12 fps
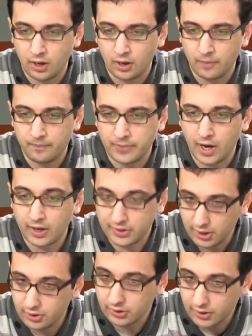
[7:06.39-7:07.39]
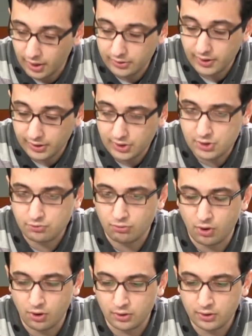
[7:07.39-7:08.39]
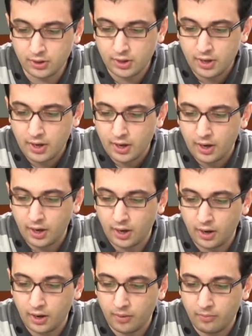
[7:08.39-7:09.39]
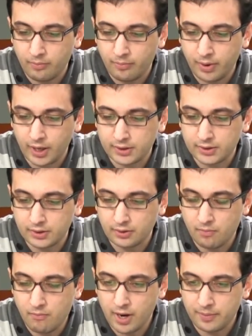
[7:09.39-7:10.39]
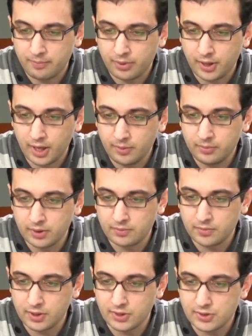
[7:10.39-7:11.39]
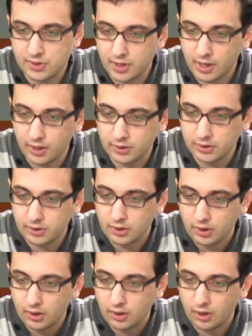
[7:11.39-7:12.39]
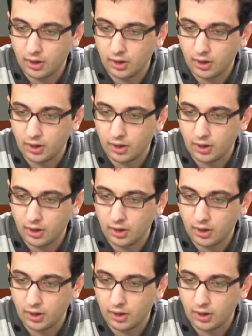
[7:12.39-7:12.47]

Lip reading: I think that is wrong, but my problem is that